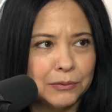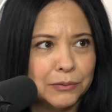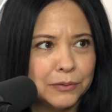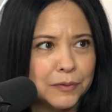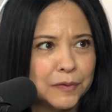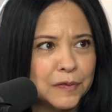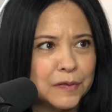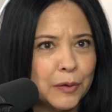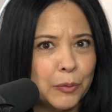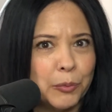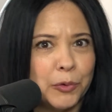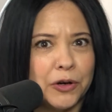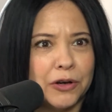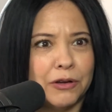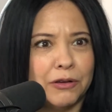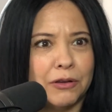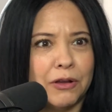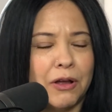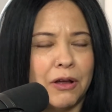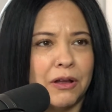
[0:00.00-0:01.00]
somewhere
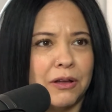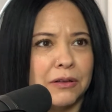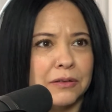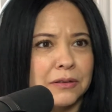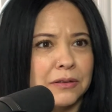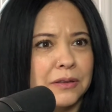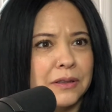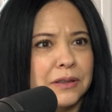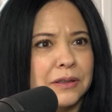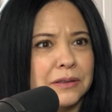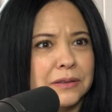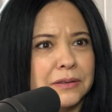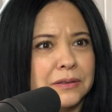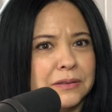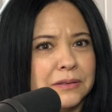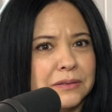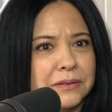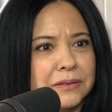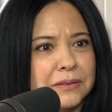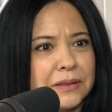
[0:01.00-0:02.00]
along
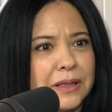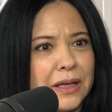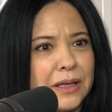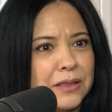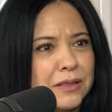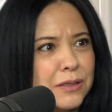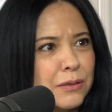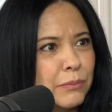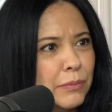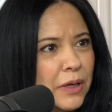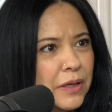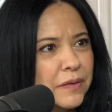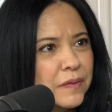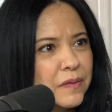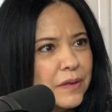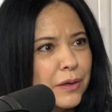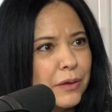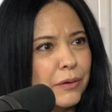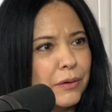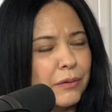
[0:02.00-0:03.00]
like 2
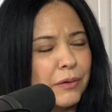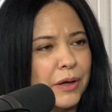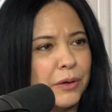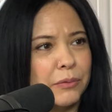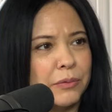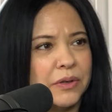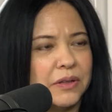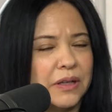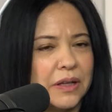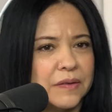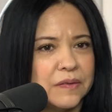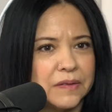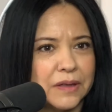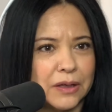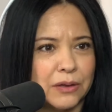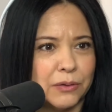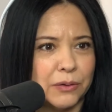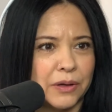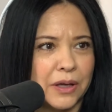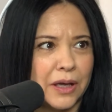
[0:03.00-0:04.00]
months ago, I realized
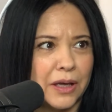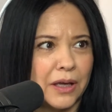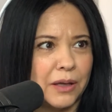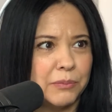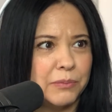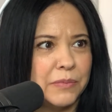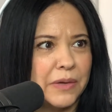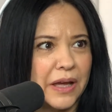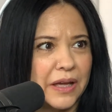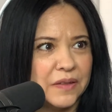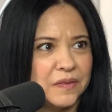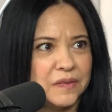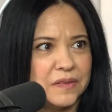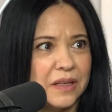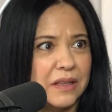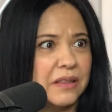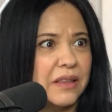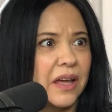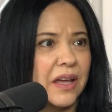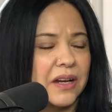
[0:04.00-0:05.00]
like, okay, I
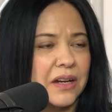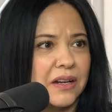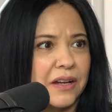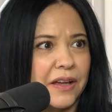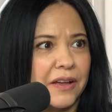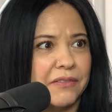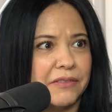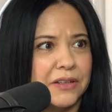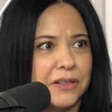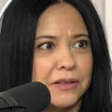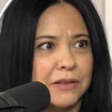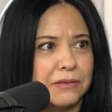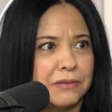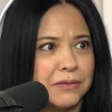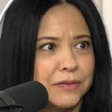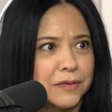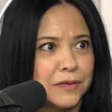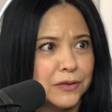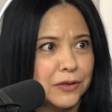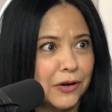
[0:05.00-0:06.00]
said that and I
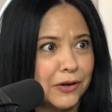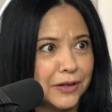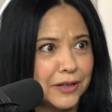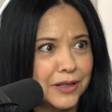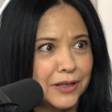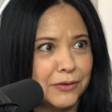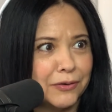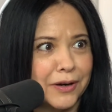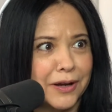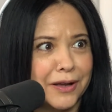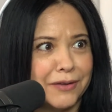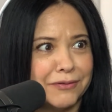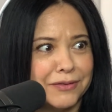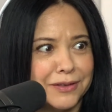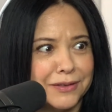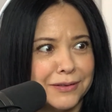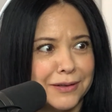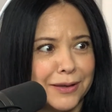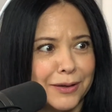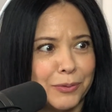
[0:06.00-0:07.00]
haven't started, or I
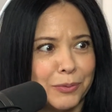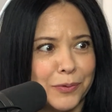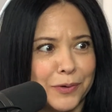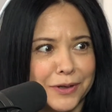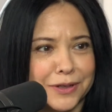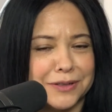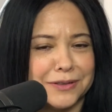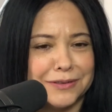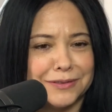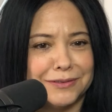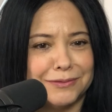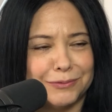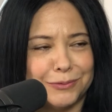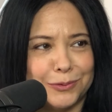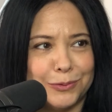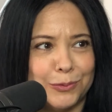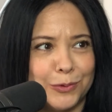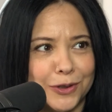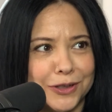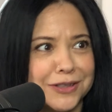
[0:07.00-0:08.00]
haven't like
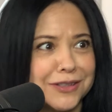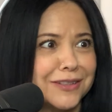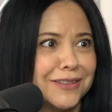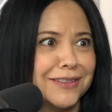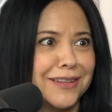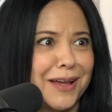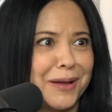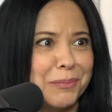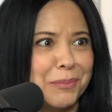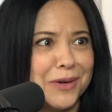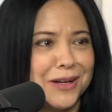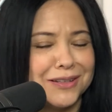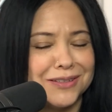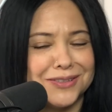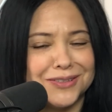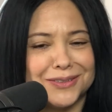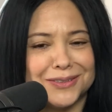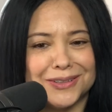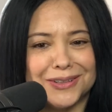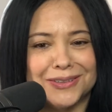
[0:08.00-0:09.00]
worked on that much.
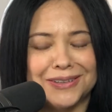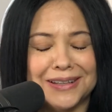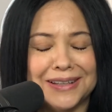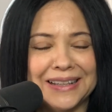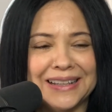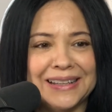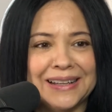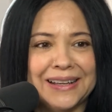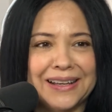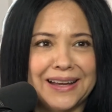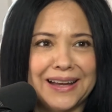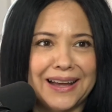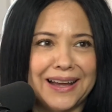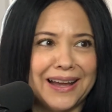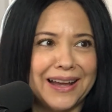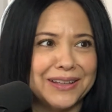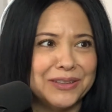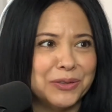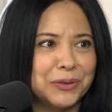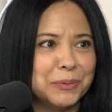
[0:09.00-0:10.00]
So
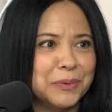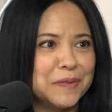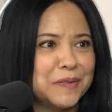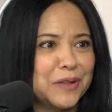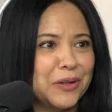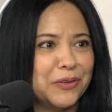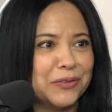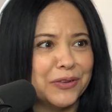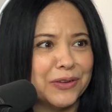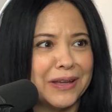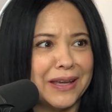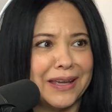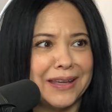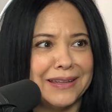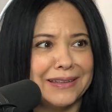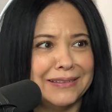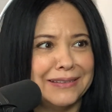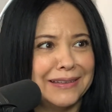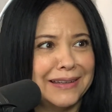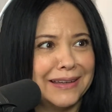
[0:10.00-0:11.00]
I told myself,
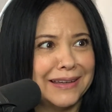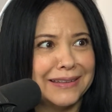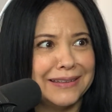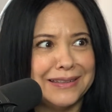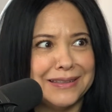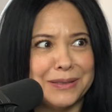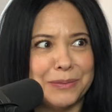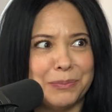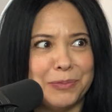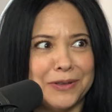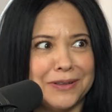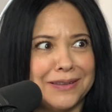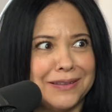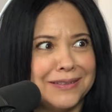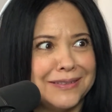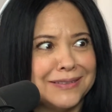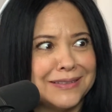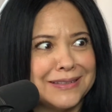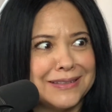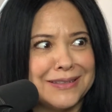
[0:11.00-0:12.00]
okay, I need to put
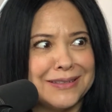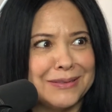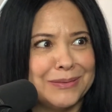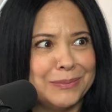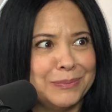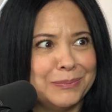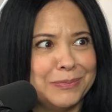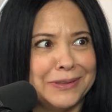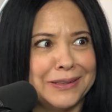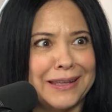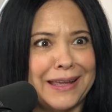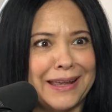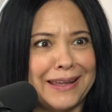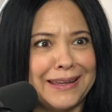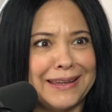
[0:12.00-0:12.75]
things into play